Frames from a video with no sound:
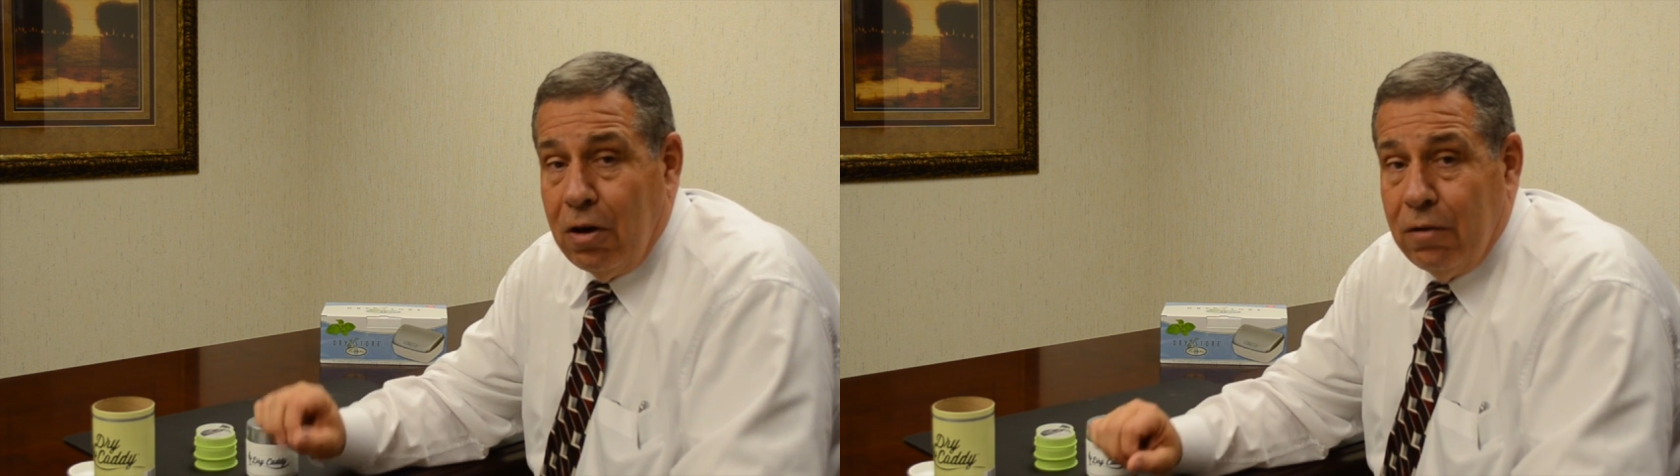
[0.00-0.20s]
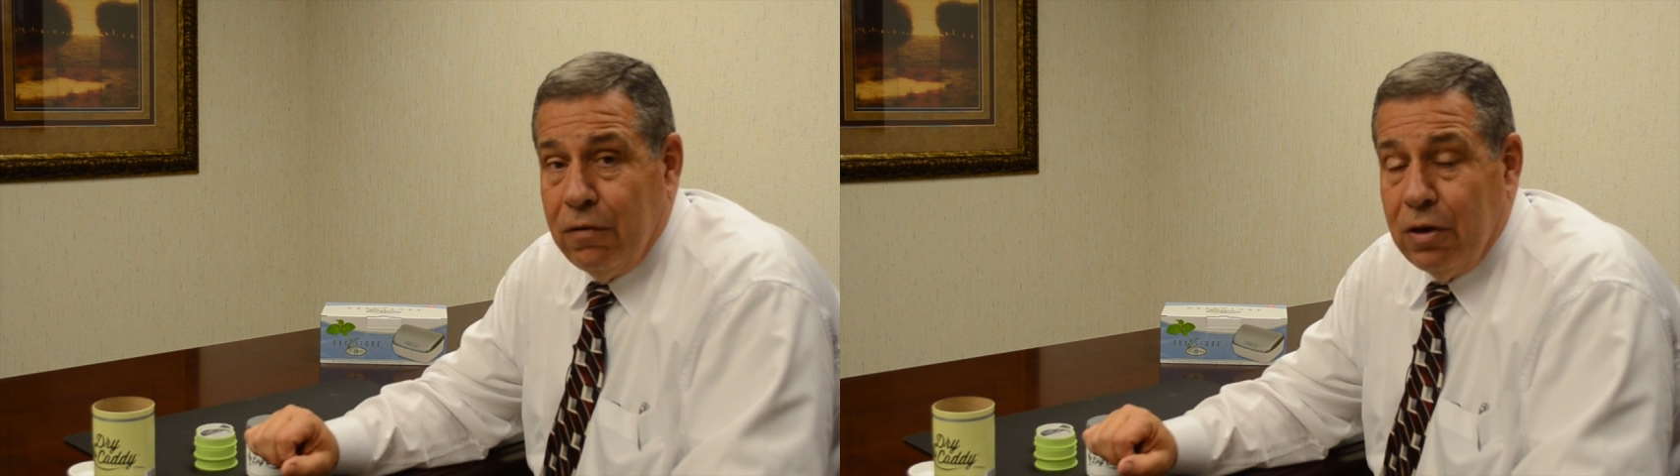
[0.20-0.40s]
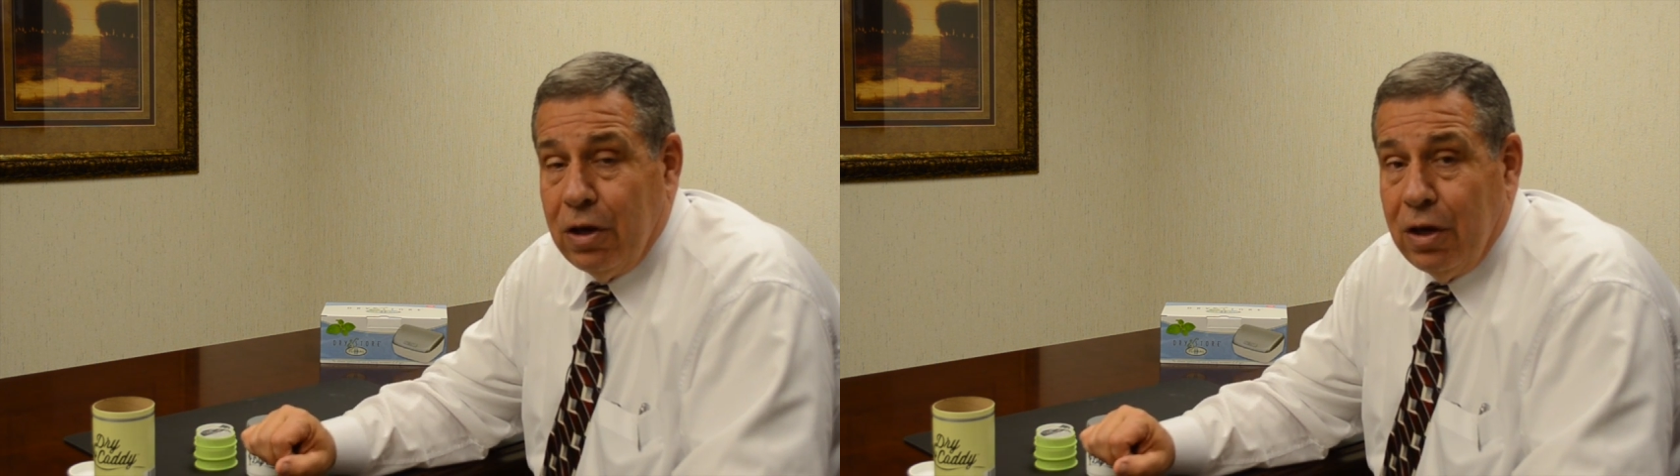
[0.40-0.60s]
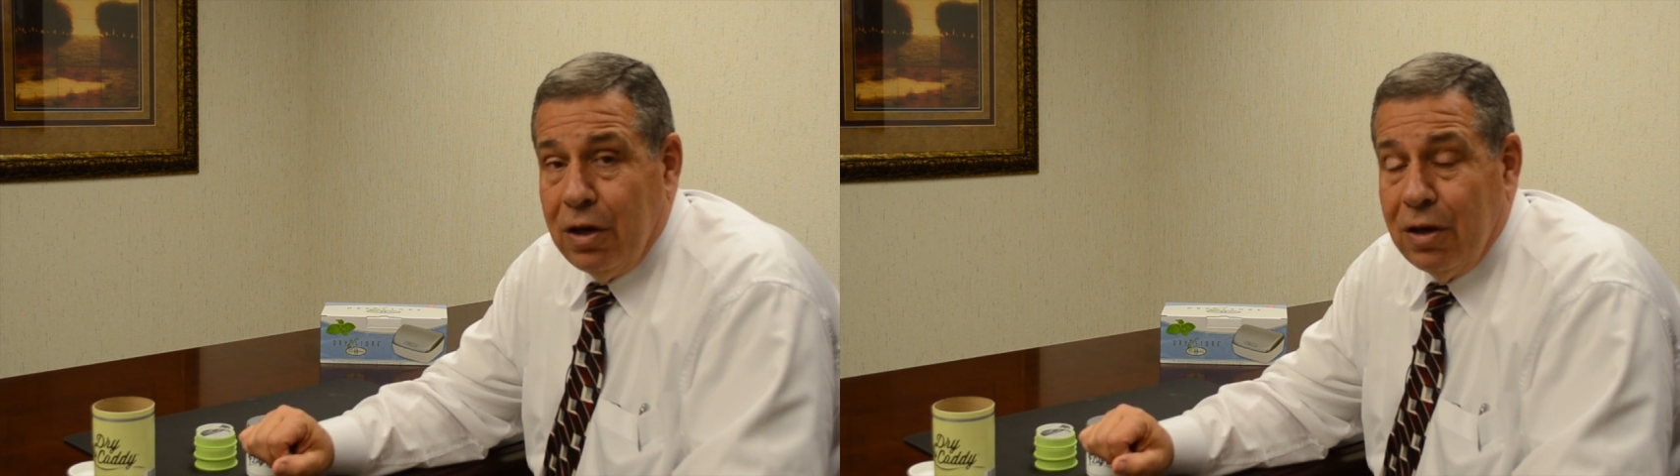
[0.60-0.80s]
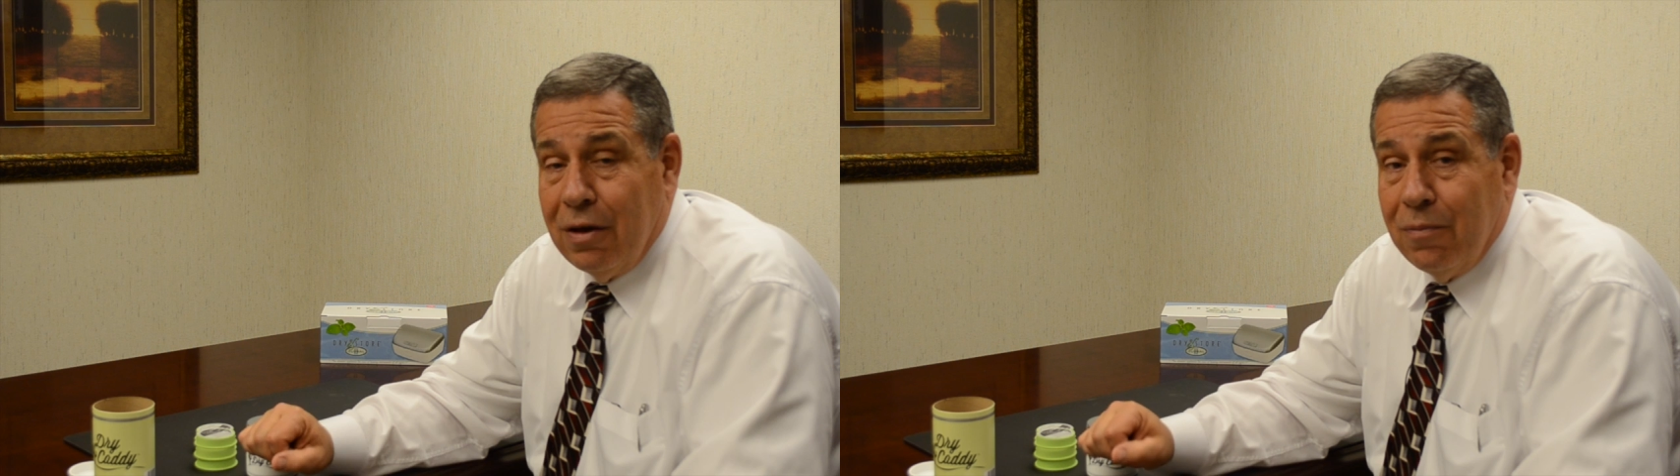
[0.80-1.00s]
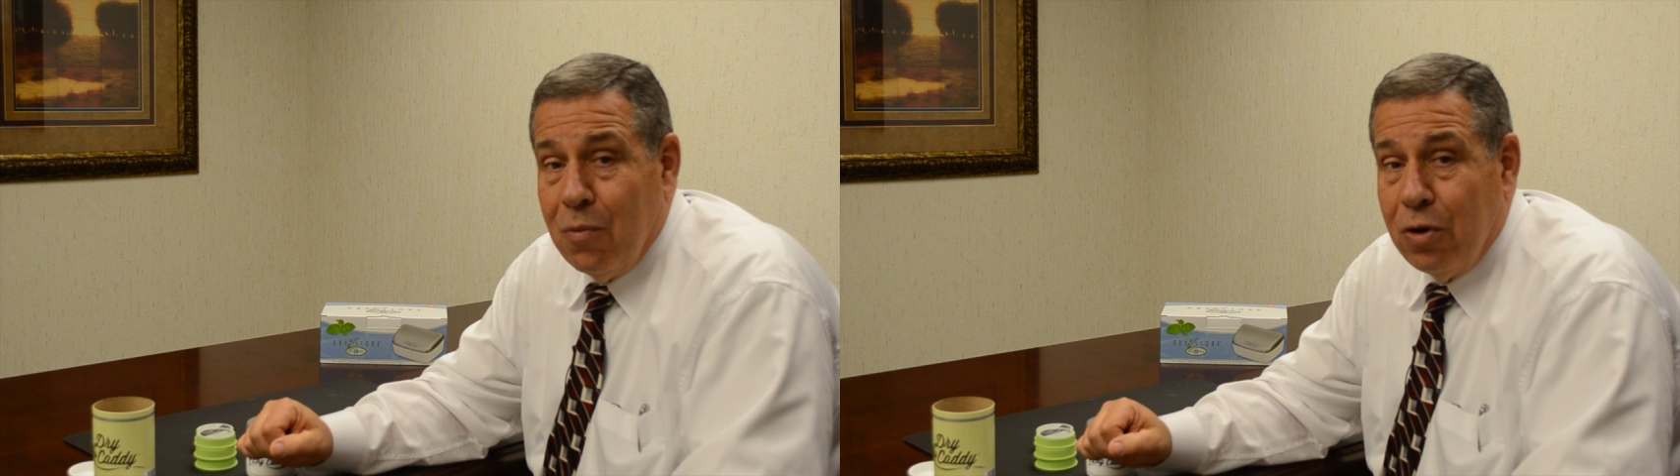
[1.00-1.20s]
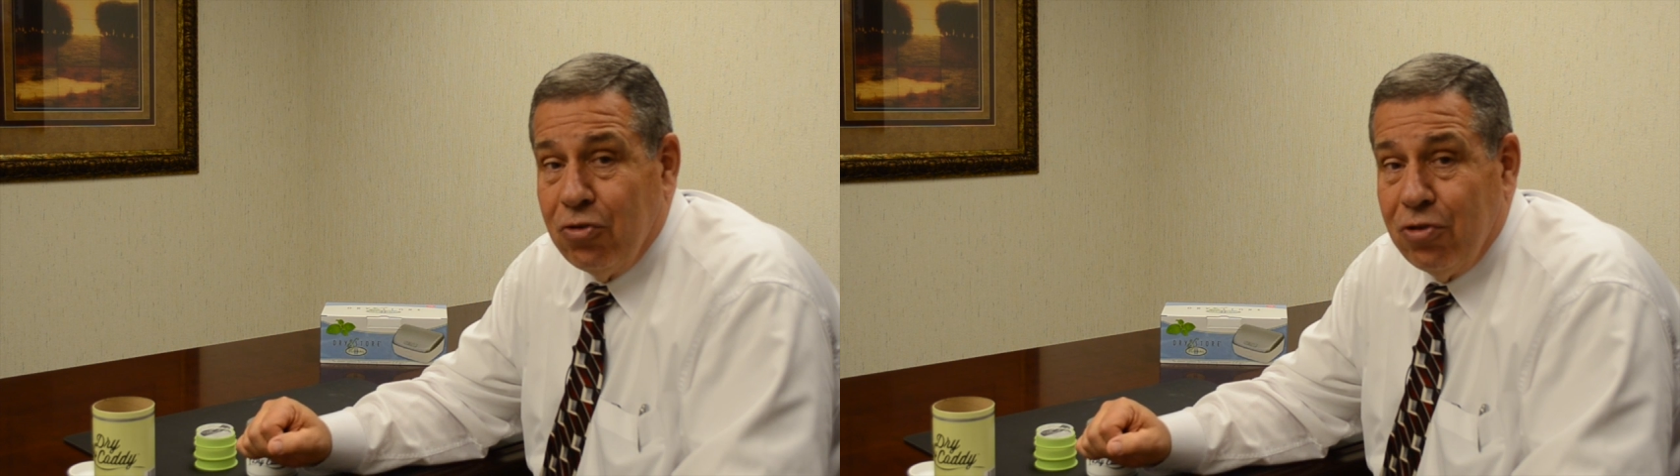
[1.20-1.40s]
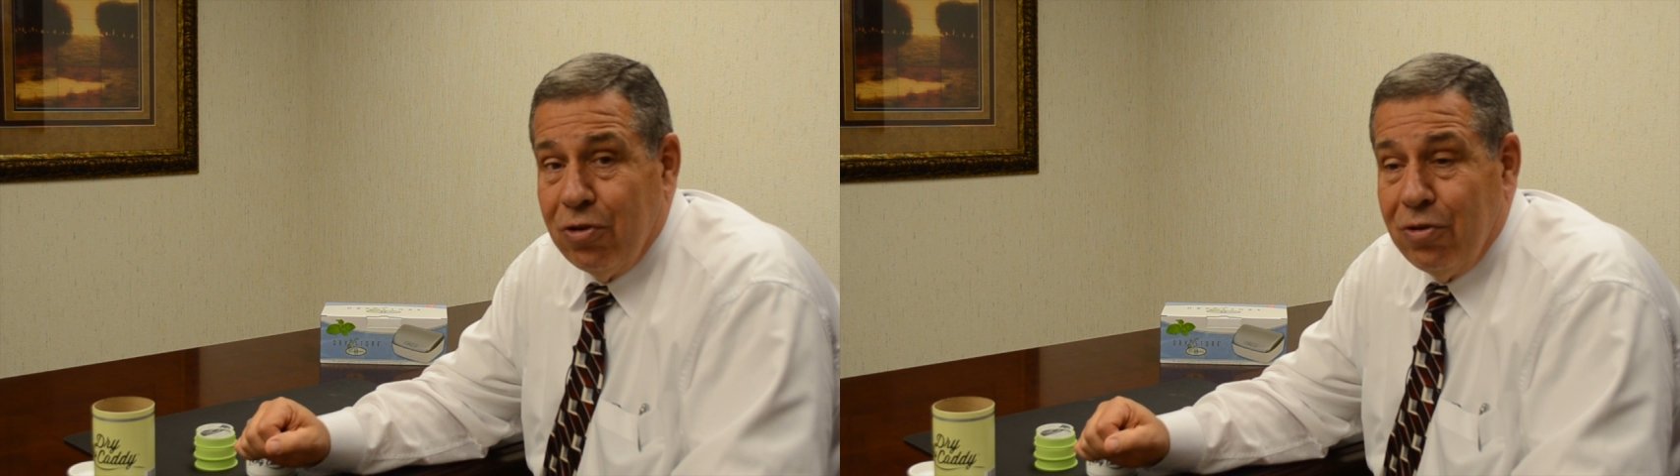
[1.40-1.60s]
all of the
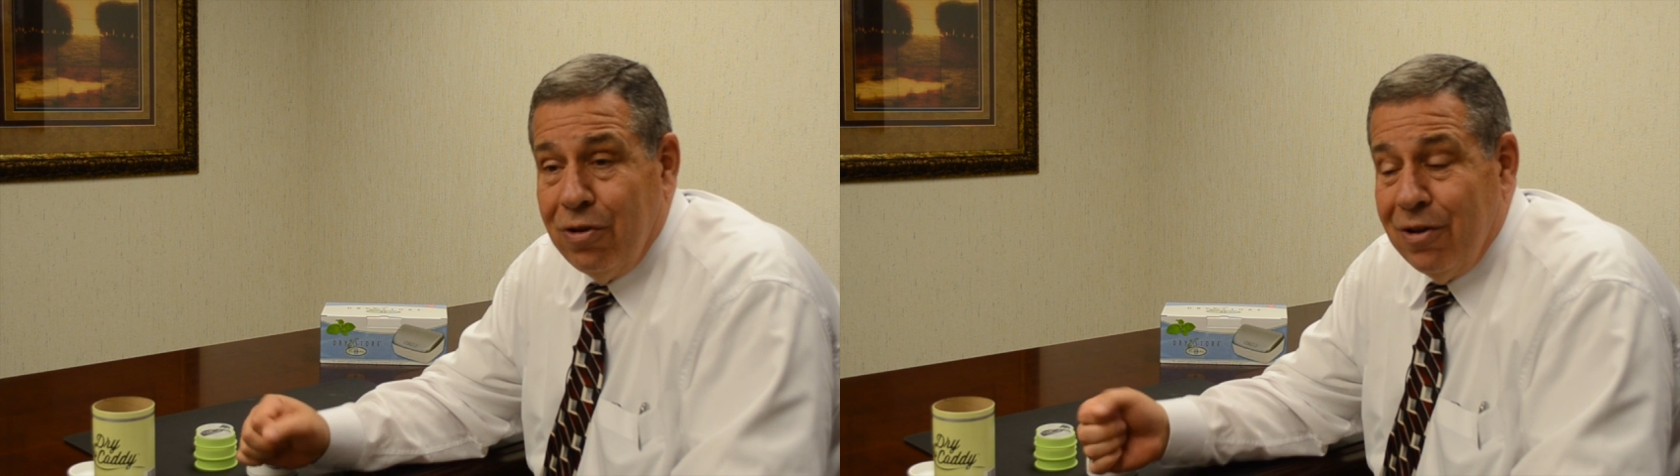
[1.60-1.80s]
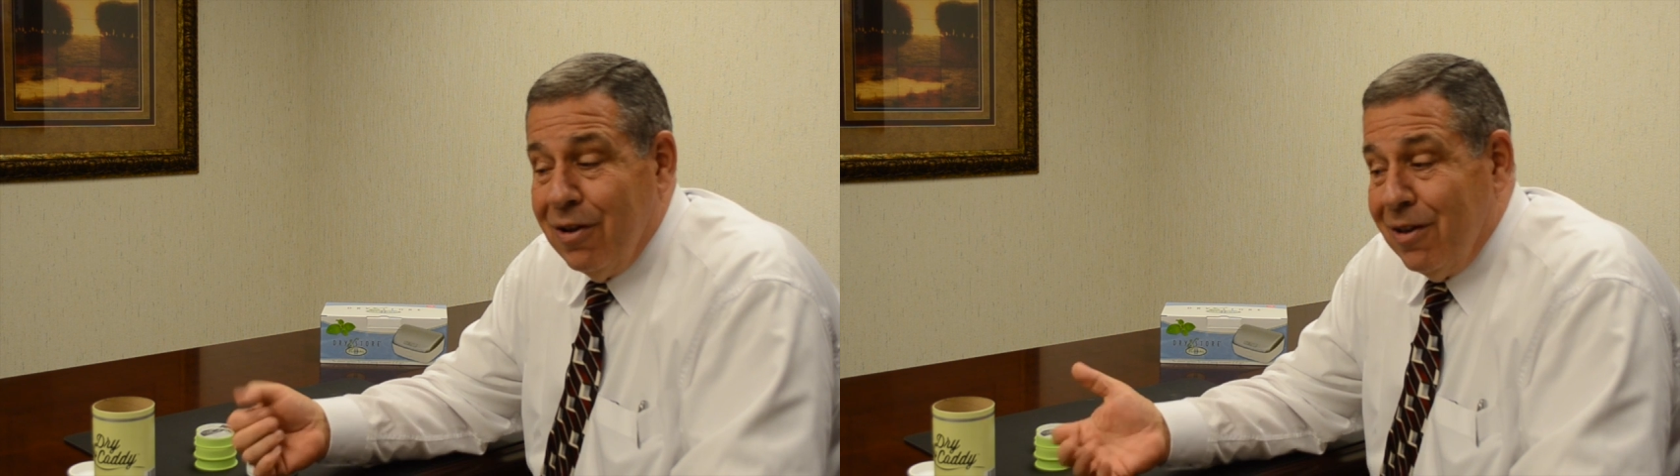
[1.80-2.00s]
moisture